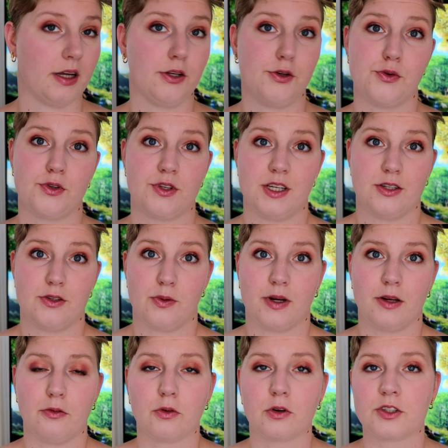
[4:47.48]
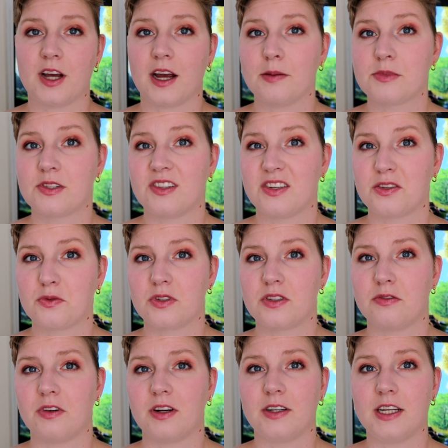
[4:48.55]
I used it 24 times. This was a
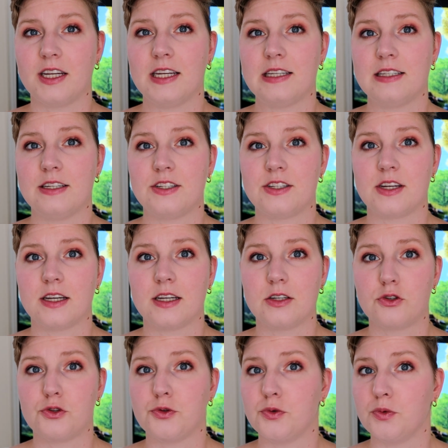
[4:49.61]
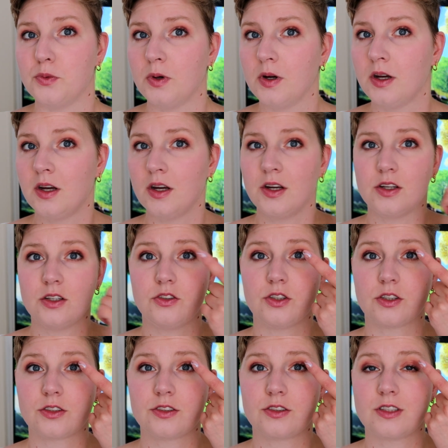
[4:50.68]
very easy shade to
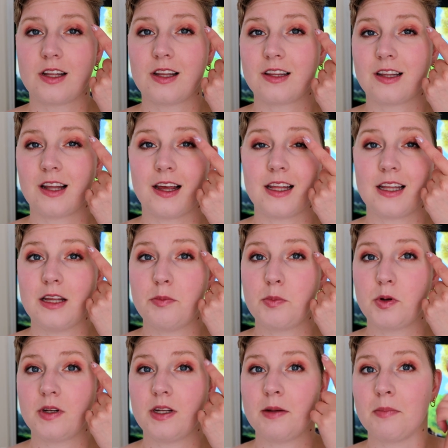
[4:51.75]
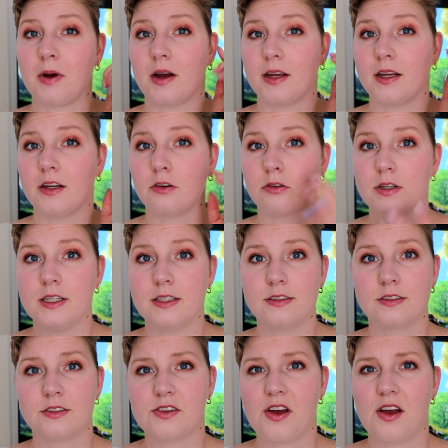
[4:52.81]
just lightly put in my
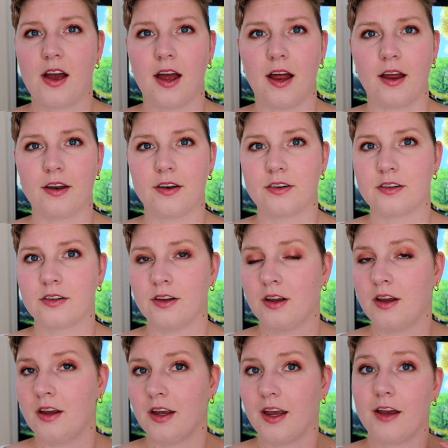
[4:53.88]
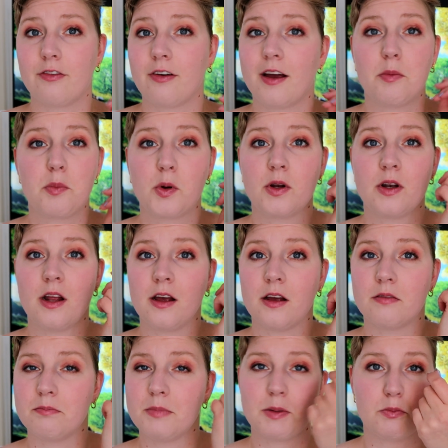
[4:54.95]
crease, and if I put a
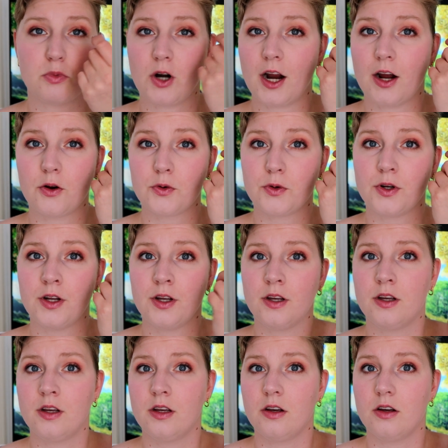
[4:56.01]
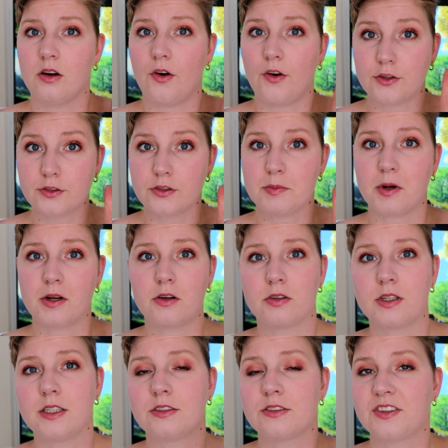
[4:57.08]
mid brown also in my
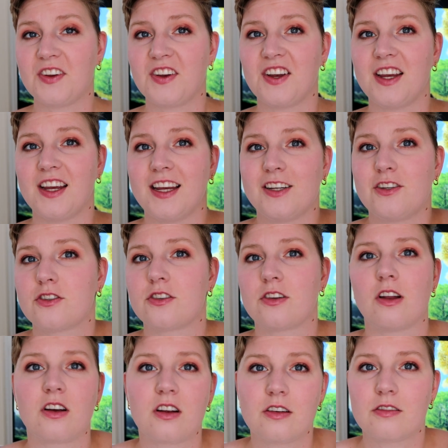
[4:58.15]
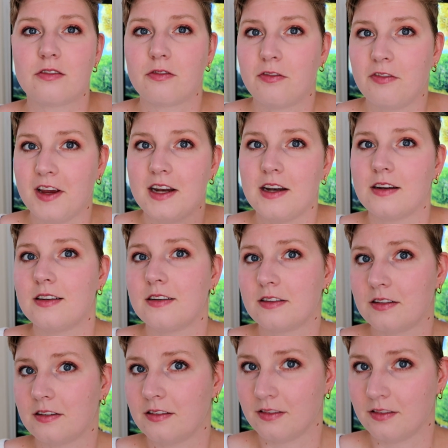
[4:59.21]
crease, it just looked faded.